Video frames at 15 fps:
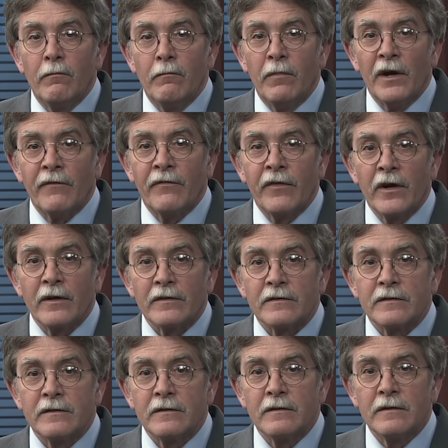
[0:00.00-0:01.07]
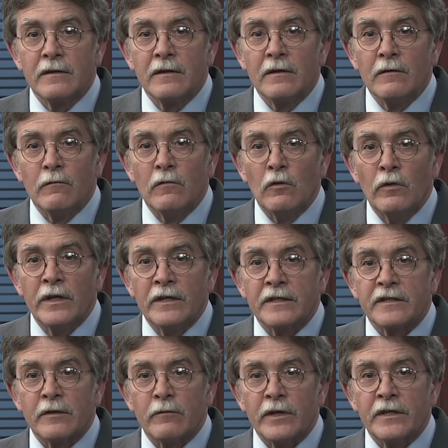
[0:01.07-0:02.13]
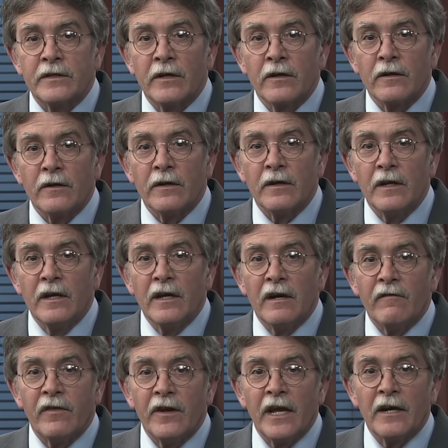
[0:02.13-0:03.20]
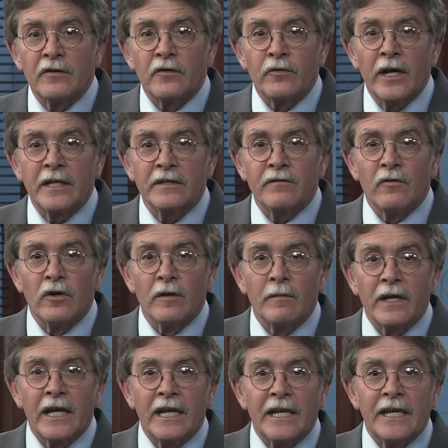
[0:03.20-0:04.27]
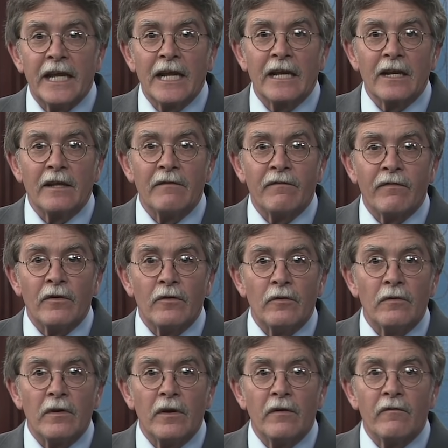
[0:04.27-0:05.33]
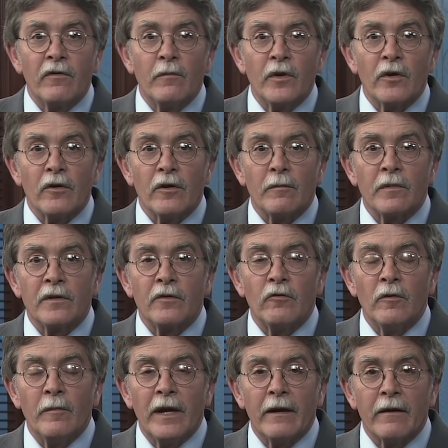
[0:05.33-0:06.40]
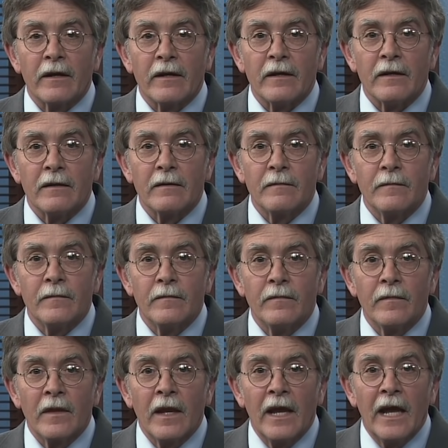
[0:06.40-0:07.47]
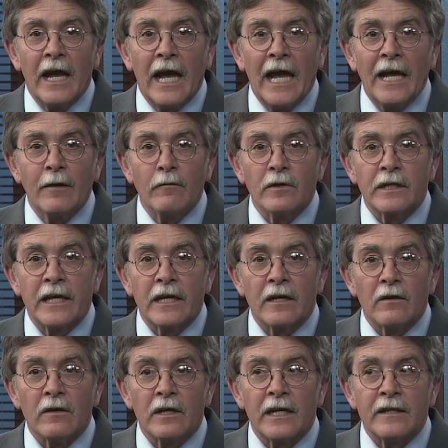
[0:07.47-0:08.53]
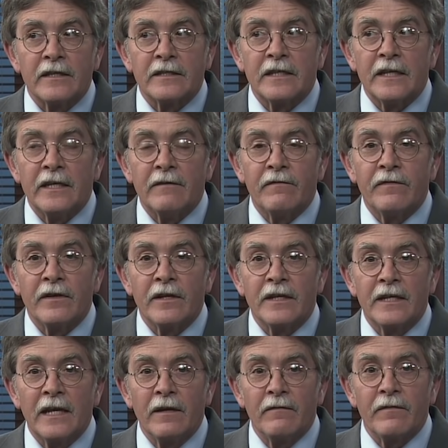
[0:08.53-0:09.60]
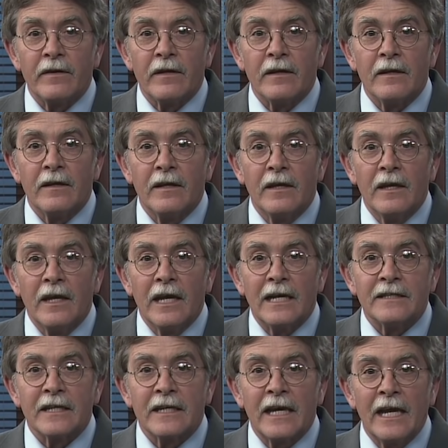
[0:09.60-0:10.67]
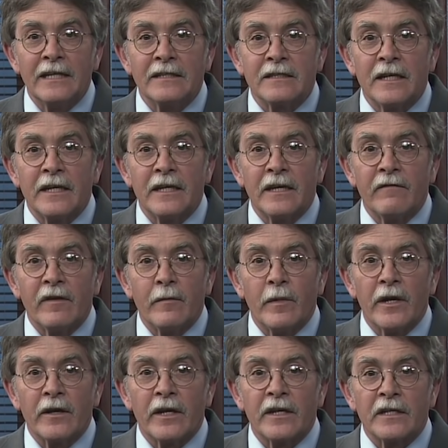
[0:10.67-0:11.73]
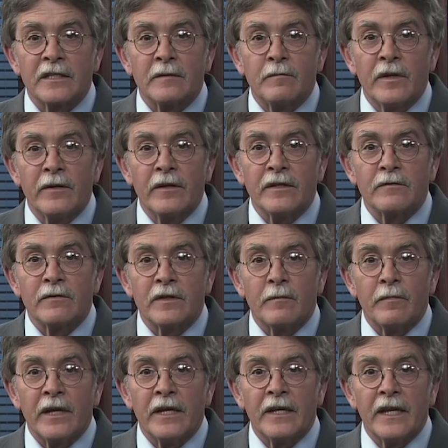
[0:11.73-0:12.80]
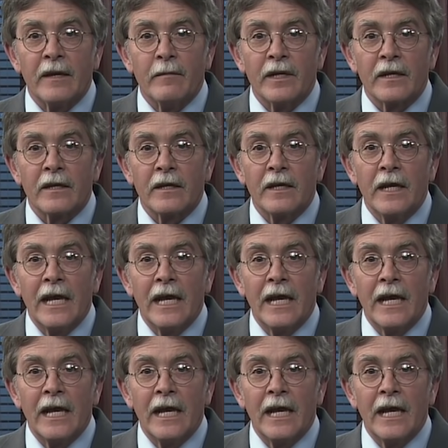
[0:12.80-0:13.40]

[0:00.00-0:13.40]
But first, we'll witness the return of the now transformed and deadly flu from Europe to America. And we'll take a look at the city of Philadelphia as a case study of the American experience with the pandemic